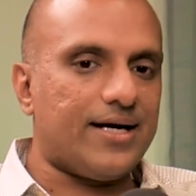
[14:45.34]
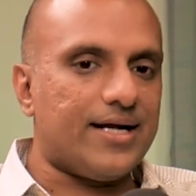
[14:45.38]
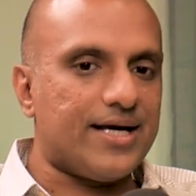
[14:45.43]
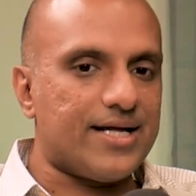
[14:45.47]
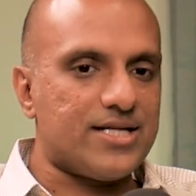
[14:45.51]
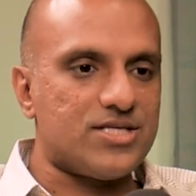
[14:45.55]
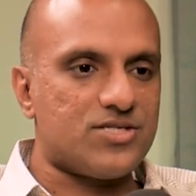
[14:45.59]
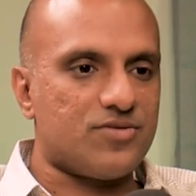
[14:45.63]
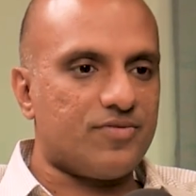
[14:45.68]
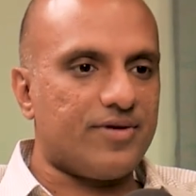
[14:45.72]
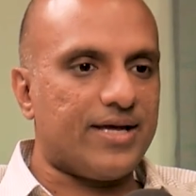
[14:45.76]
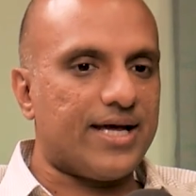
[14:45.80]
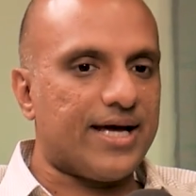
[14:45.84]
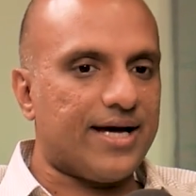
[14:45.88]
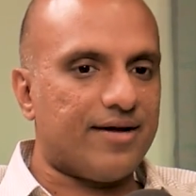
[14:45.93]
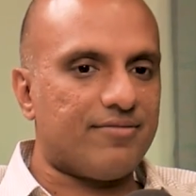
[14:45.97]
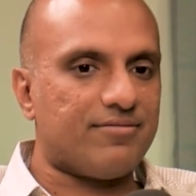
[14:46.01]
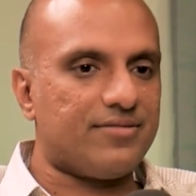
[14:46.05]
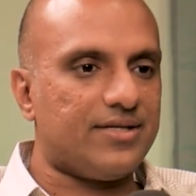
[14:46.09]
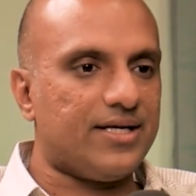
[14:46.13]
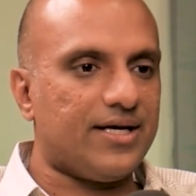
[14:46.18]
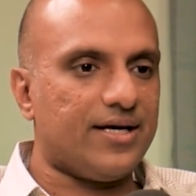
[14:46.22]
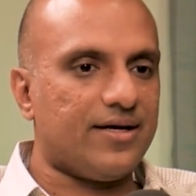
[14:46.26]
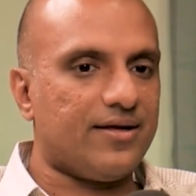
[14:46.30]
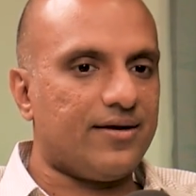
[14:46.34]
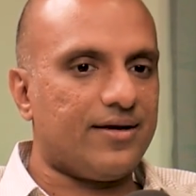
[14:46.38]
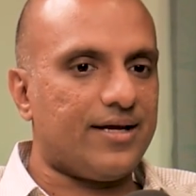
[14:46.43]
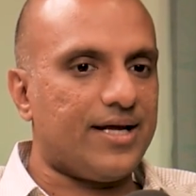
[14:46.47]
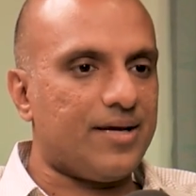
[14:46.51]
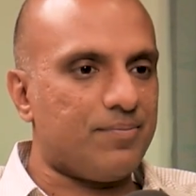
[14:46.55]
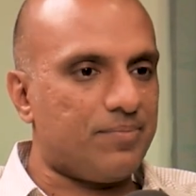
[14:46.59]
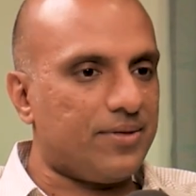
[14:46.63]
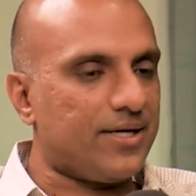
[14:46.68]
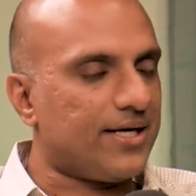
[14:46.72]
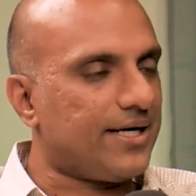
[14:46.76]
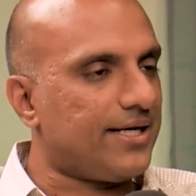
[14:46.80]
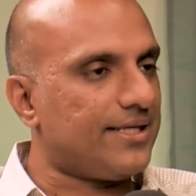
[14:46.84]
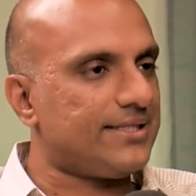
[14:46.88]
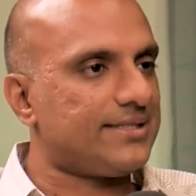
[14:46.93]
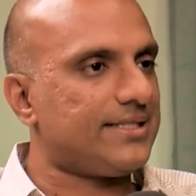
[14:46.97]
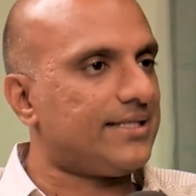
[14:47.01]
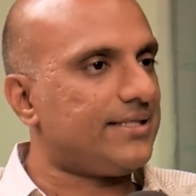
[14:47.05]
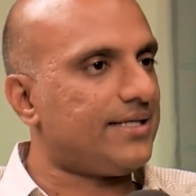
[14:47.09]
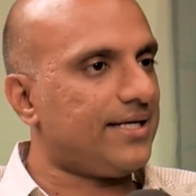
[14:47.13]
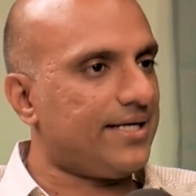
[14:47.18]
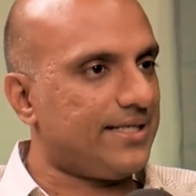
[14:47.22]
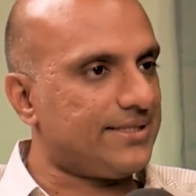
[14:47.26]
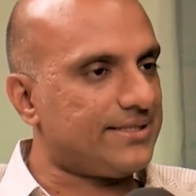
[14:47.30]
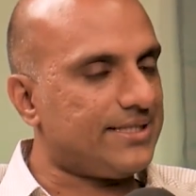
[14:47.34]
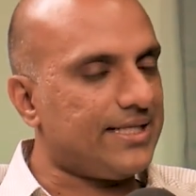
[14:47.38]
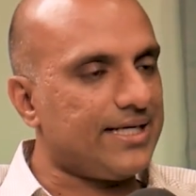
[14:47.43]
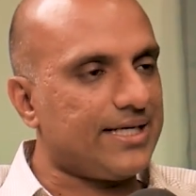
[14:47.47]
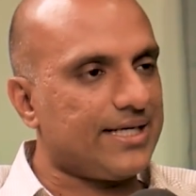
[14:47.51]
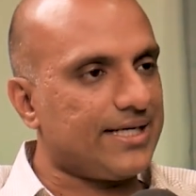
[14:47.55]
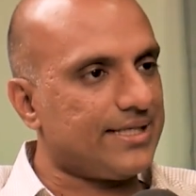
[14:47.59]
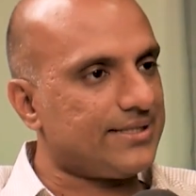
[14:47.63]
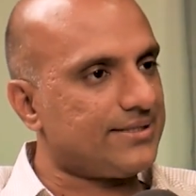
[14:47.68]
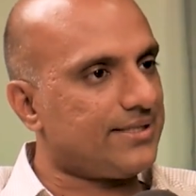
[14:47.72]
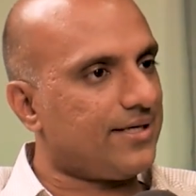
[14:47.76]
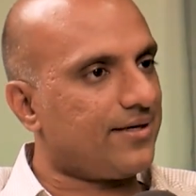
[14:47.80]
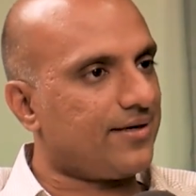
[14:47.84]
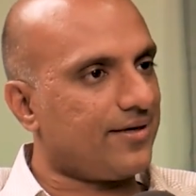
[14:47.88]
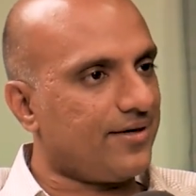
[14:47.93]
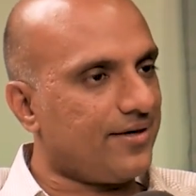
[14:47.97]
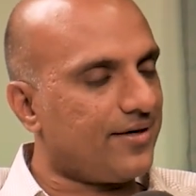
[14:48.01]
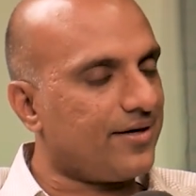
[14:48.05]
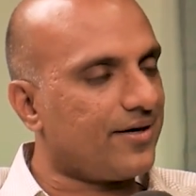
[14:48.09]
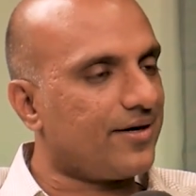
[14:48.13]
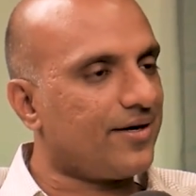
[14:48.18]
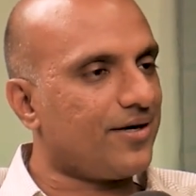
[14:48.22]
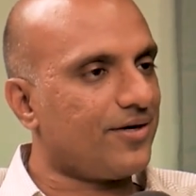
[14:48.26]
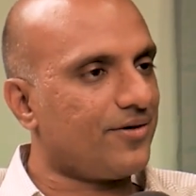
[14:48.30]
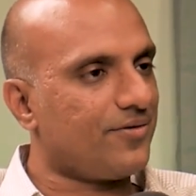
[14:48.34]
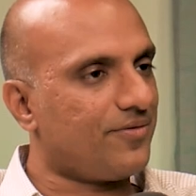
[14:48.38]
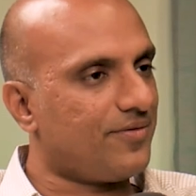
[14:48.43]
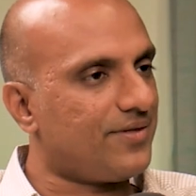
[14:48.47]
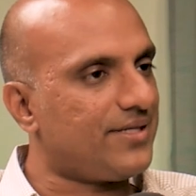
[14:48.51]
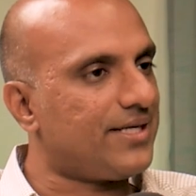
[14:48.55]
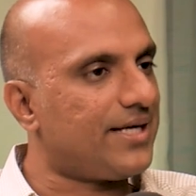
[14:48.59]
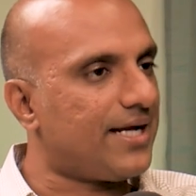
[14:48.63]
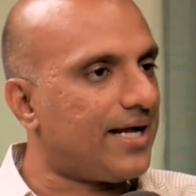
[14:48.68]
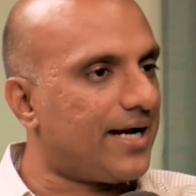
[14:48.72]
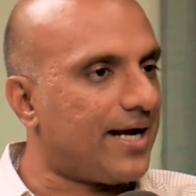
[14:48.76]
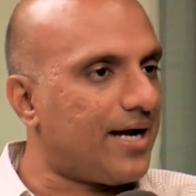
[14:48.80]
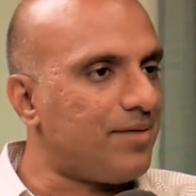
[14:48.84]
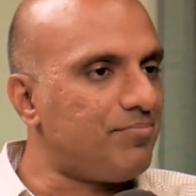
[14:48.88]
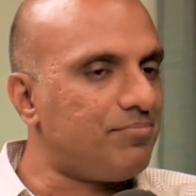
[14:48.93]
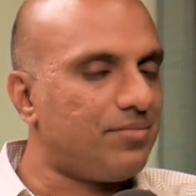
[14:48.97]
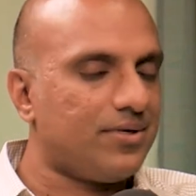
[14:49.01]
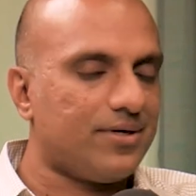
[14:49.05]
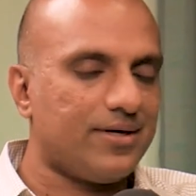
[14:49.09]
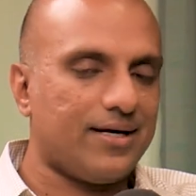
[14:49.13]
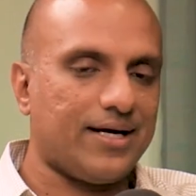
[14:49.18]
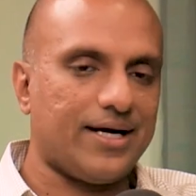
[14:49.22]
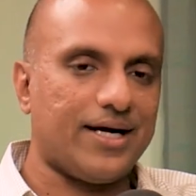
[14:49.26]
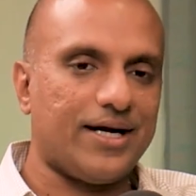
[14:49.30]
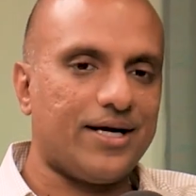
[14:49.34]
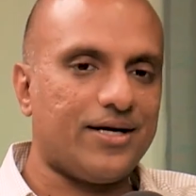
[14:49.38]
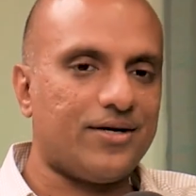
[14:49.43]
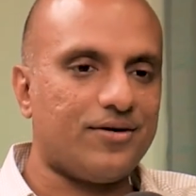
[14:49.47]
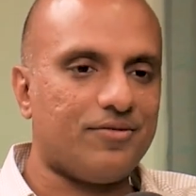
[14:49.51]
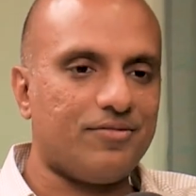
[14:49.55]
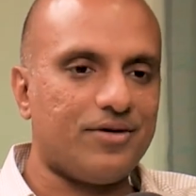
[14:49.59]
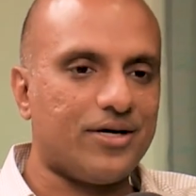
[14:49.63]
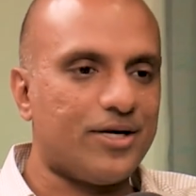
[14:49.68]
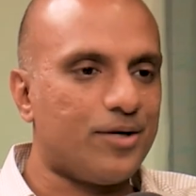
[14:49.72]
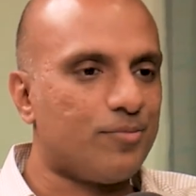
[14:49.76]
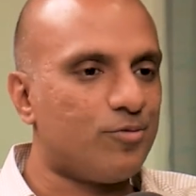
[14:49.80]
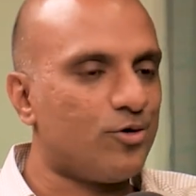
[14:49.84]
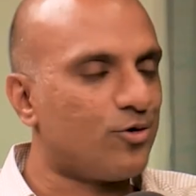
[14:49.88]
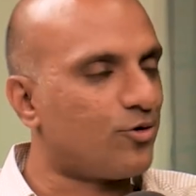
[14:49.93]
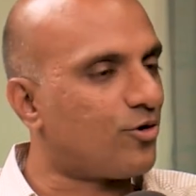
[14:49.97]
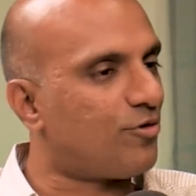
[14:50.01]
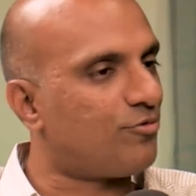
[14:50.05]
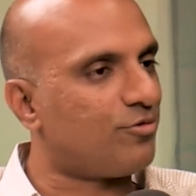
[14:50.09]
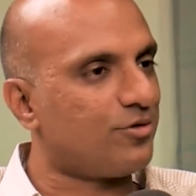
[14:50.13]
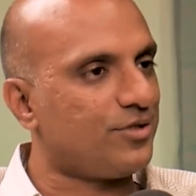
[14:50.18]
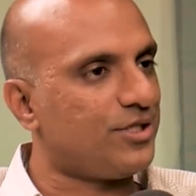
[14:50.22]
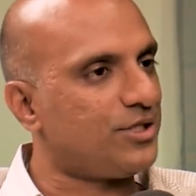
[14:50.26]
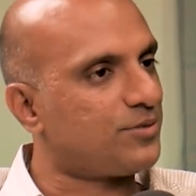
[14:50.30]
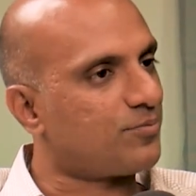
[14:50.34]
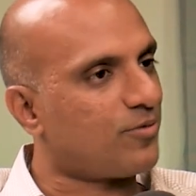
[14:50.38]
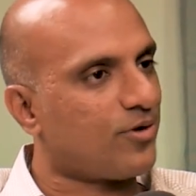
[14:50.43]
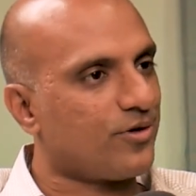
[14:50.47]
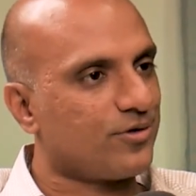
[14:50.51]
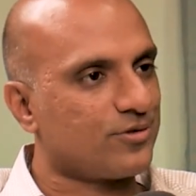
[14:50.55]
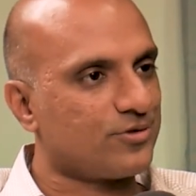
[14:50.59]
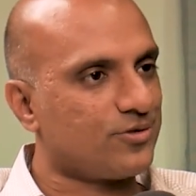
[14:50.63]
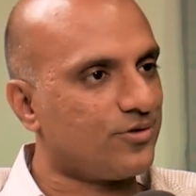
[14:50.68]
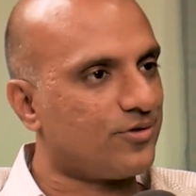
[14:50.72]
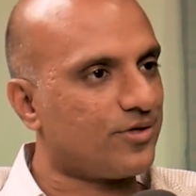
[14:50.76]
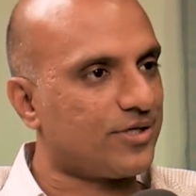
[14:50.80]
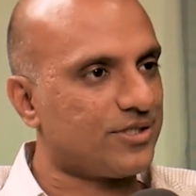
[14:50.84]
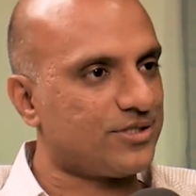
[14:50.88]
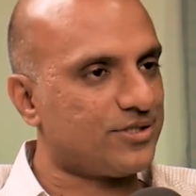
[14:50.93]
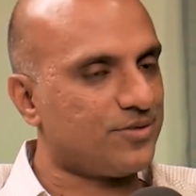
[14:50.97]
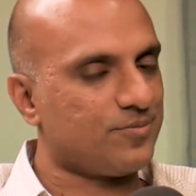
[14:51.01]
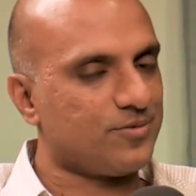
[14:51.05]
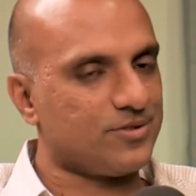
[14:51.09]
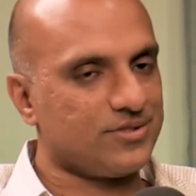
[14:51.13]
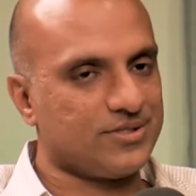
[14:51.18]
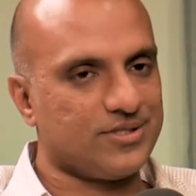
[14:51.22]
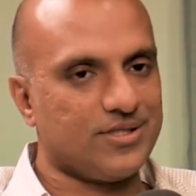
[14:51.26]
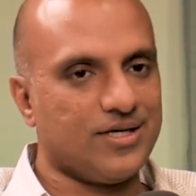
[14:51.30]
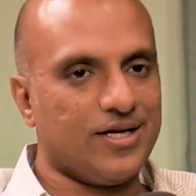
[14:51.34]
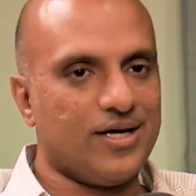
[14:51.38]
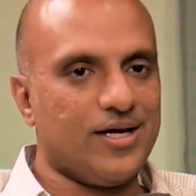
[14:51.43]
hence we have their APIs and their SDKs that are integrated within our app, and we are able to offer these products to the customers.